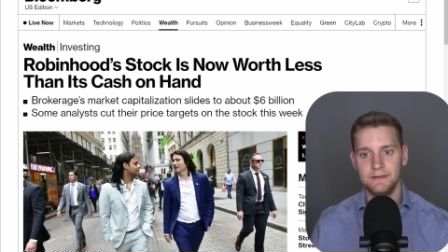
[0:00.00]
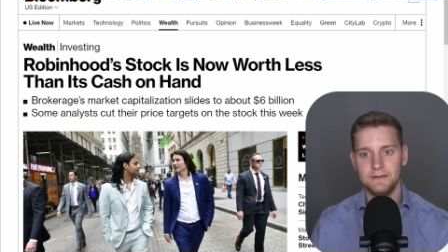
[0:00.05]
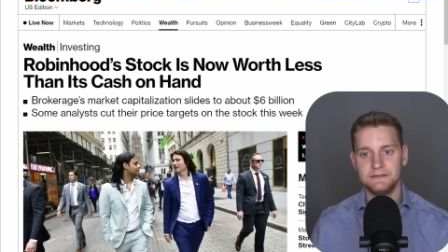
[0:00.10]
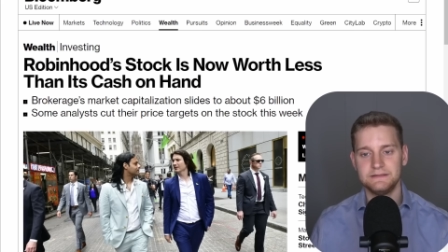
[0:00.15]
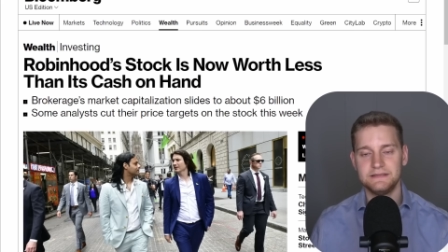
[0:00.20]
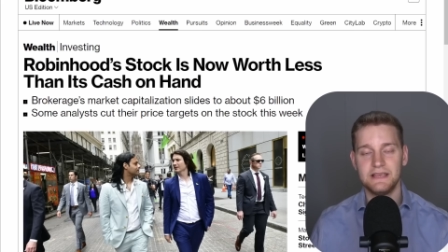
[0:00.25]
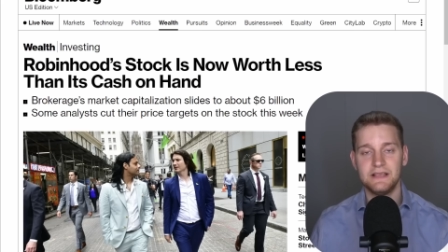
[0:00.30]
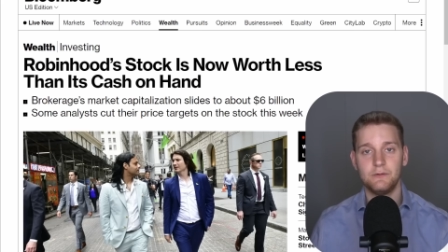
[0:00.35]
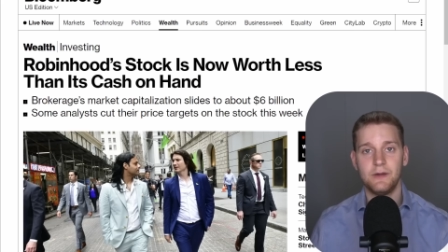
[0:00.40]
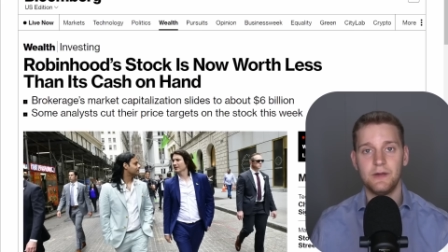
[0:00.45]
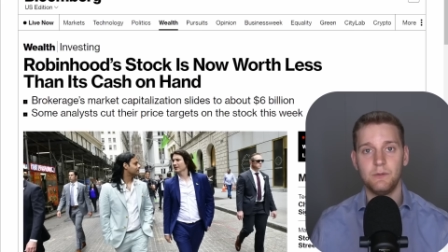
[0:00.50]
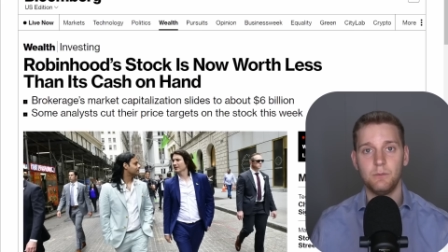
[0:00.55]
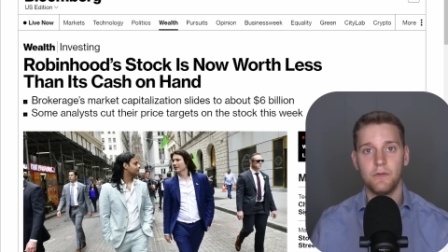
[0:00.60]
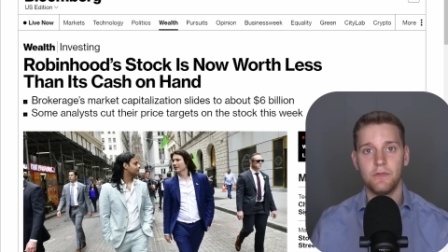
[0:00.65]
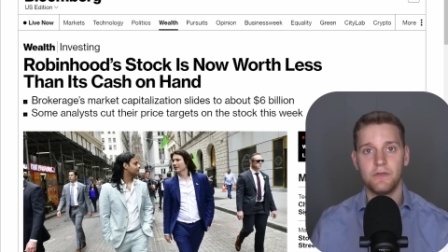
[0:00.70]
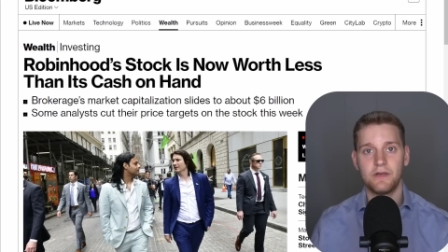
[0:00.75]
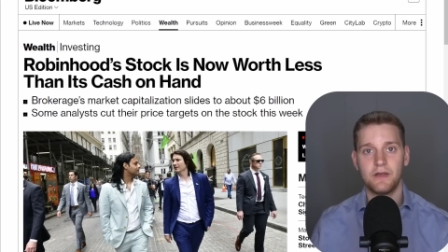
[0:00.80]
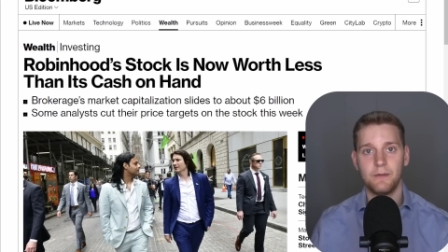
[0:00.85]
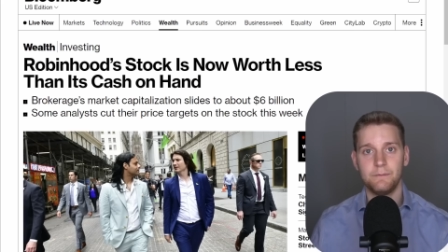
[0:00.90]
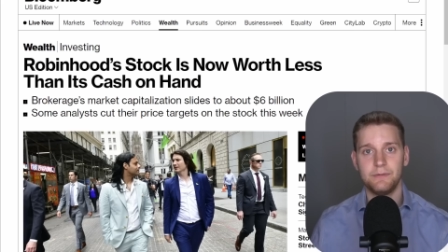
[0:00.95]
take away
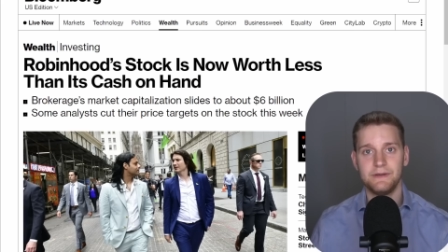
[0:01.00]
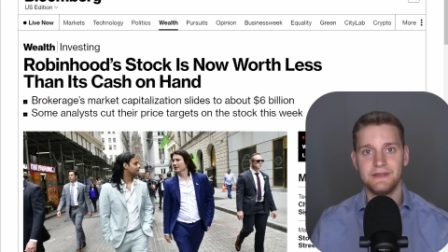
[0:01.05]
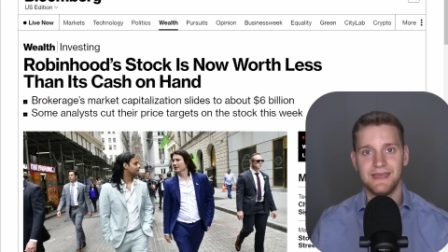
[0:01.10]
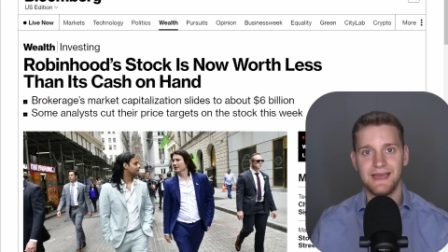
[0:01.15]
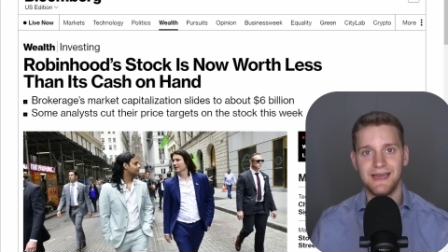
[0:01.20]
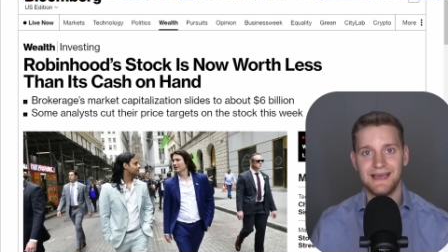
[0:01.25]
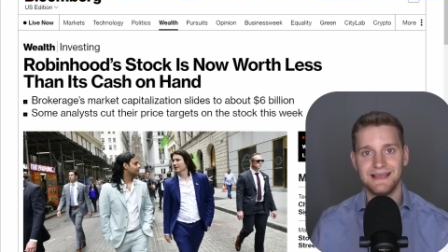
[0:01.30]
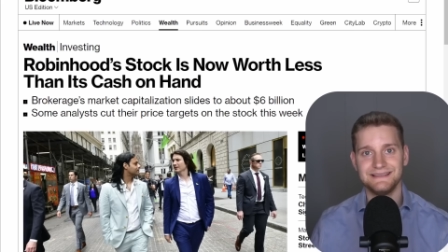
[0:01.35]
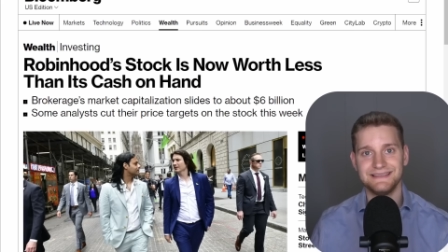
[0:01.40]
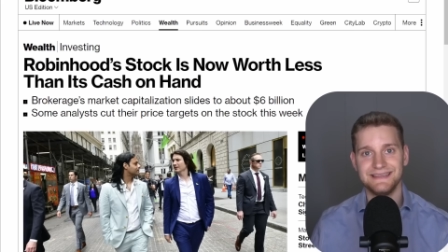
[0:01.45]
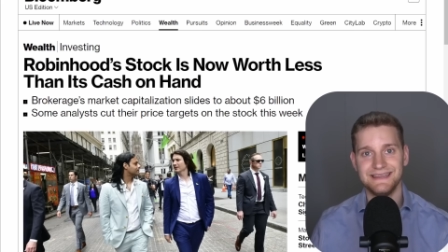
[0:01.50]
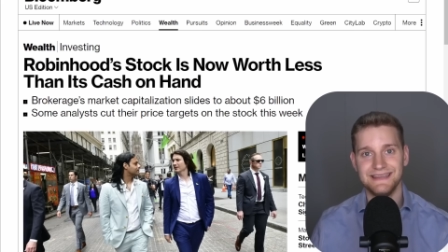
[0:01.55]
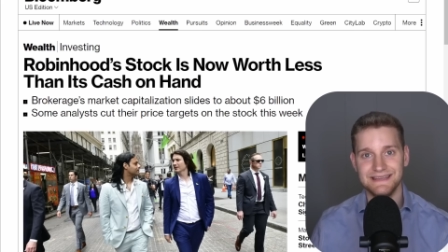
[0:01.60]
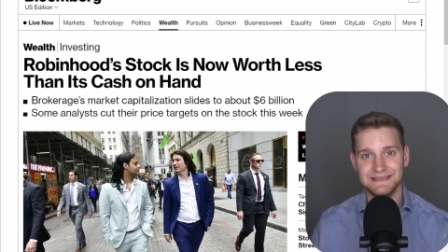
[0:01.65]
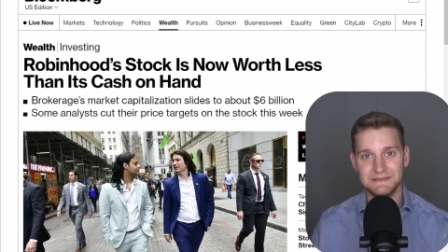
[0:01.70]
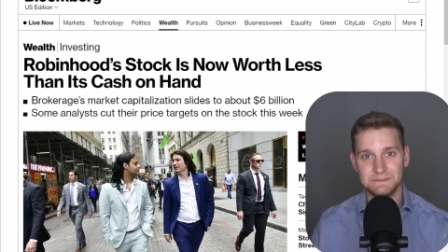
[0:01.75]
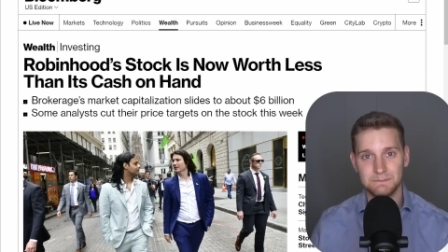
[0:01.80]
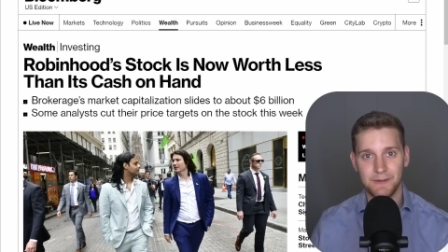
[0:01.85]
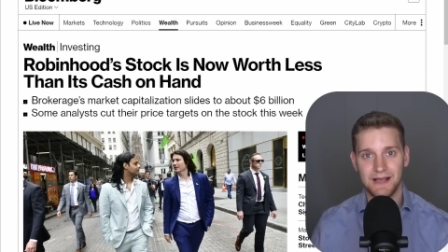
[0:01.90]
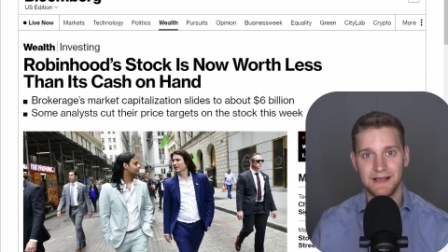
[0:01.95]
what the company has in
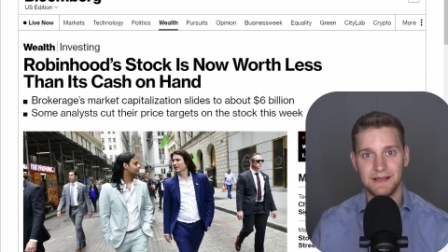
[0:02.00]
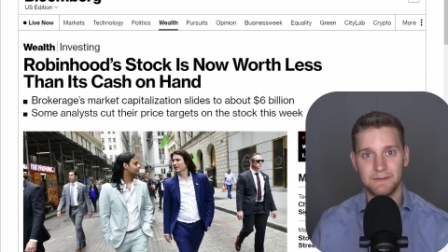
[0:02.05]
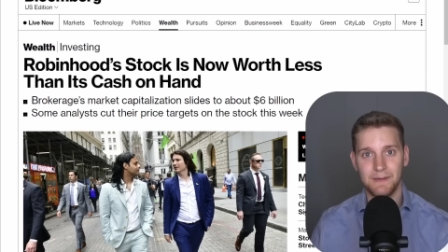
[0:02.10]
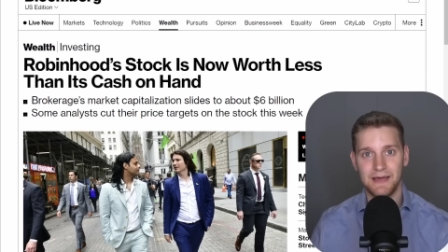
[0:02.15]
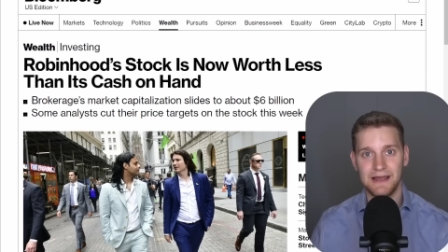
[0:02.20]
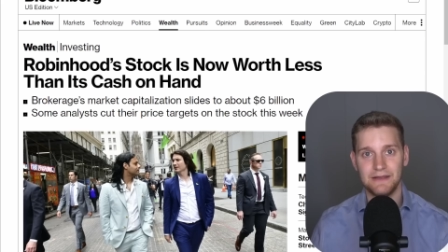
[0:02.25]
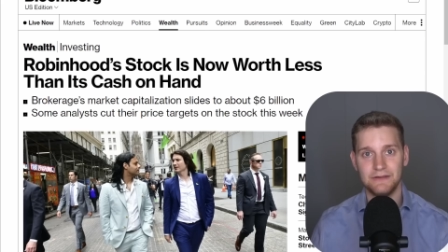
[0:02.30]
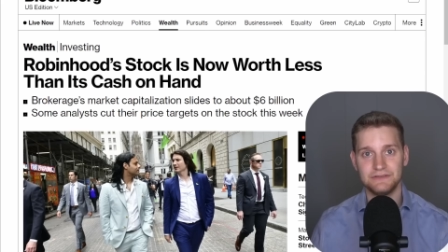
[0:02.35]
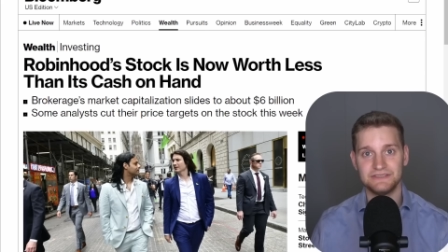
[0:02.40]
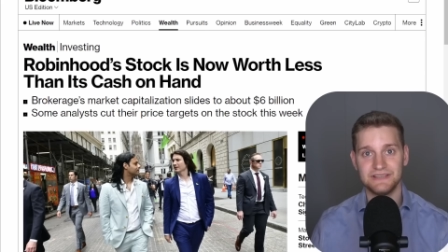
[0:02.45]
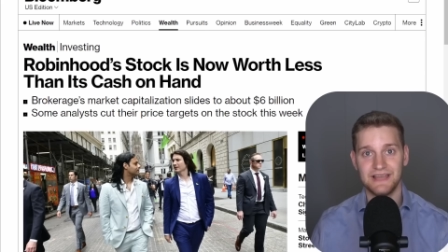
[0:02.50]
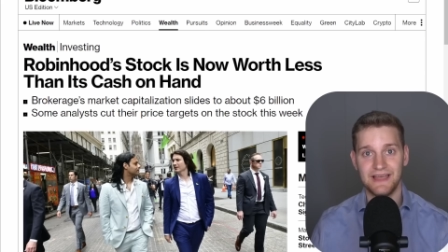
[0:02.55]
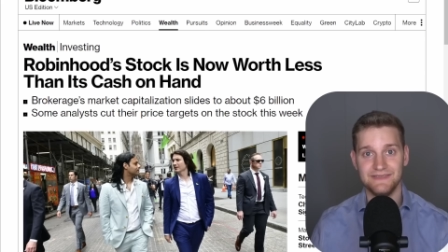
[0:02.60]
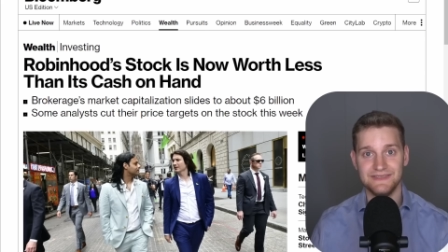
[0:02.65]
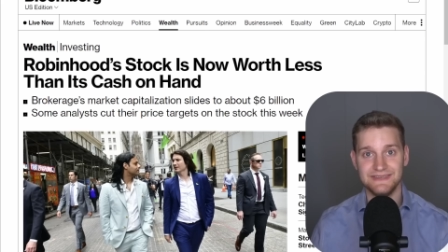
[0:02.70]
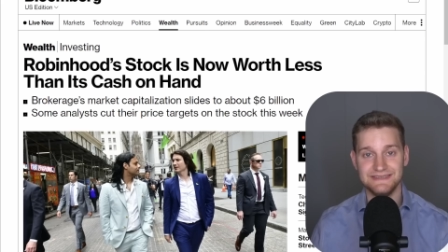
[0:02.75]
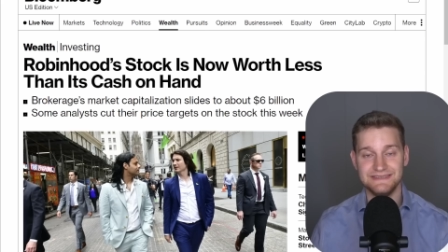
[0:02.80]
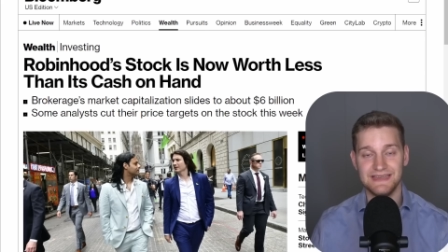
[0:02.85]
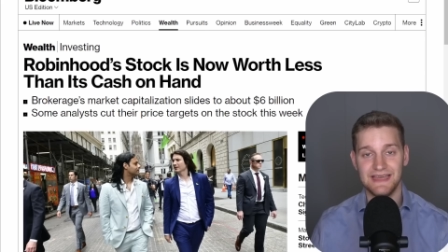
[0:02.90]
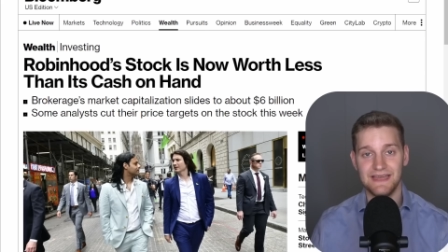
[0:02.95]
its bank balance
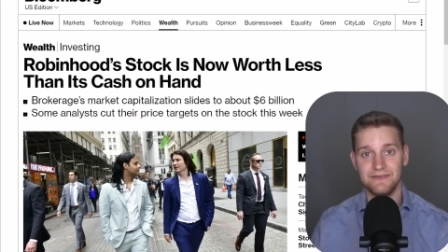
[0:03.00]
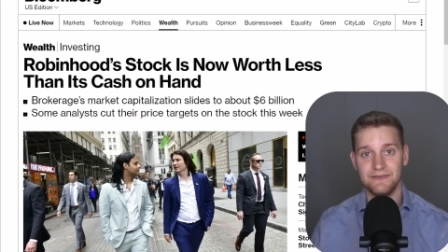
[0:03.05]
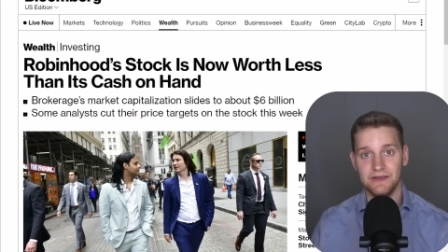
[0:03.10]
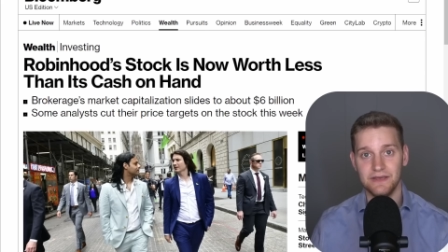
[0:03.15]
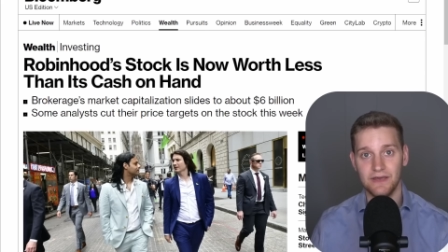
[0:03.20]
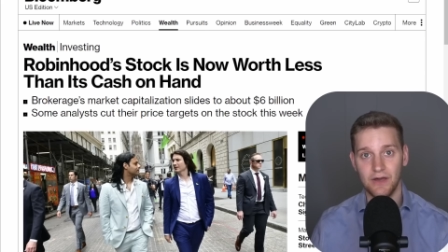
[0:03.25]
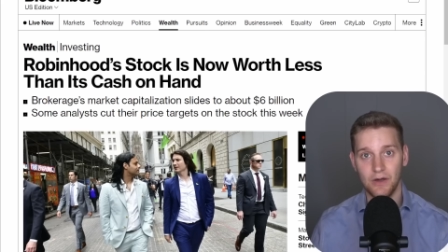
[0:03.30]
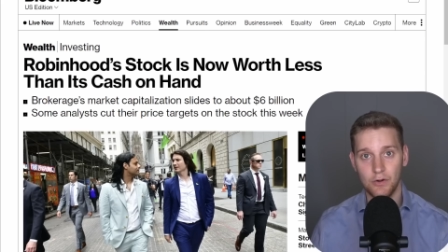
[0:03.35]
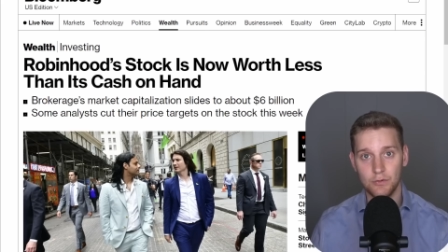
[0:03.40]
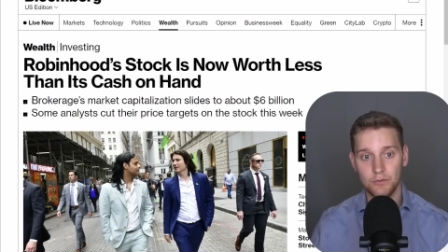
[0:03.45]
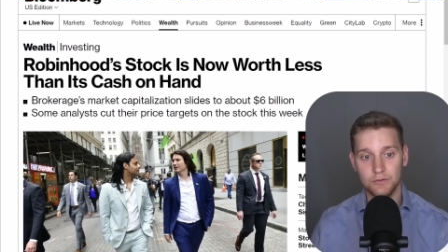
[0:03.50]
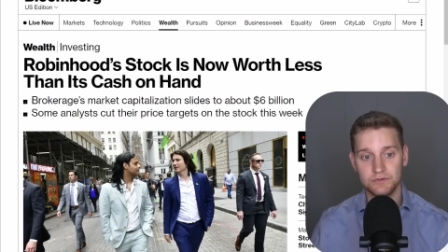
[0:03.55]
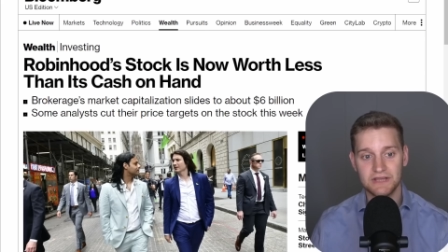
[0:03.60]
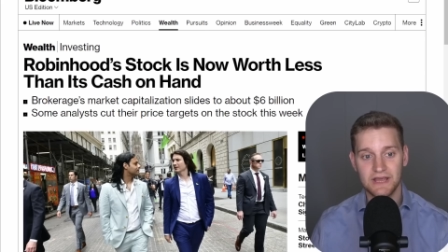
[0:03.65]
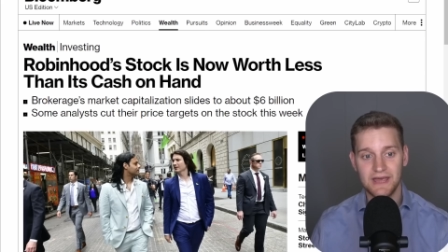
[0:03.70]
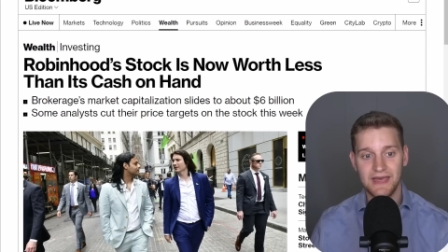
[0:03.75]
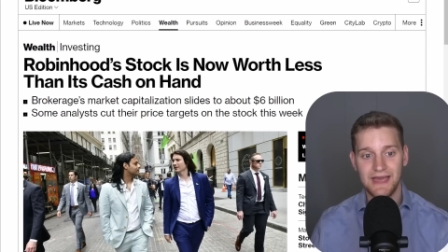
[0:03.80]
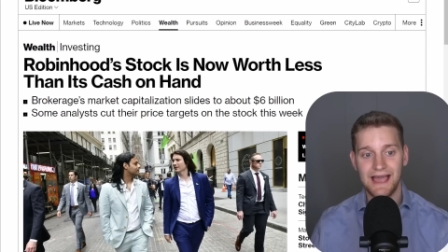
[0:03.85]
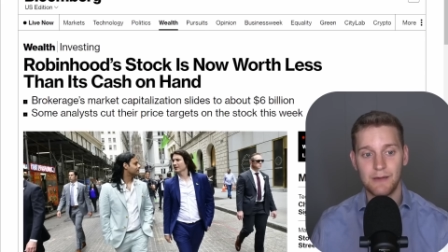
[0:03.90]
and the debt that it owes,